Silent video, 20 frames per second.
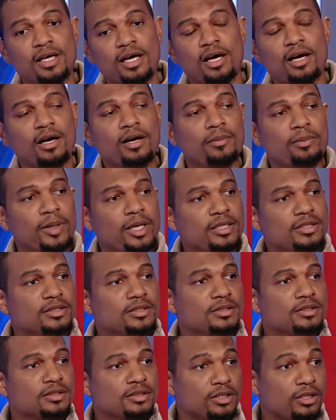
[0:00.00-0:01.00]
our
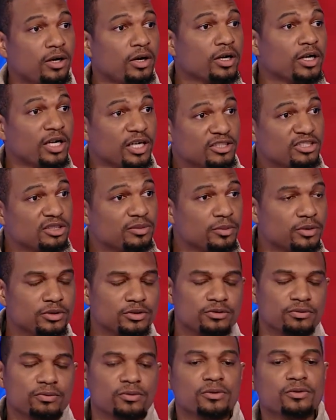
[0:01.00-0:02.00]
patients and our
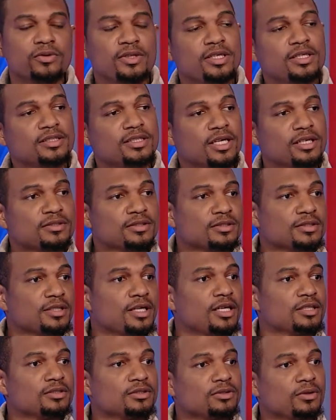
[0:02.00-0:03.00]
customers through these
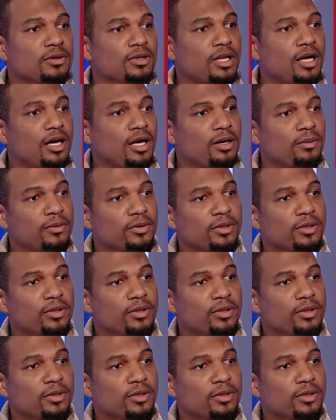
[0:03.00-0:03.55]
exercises online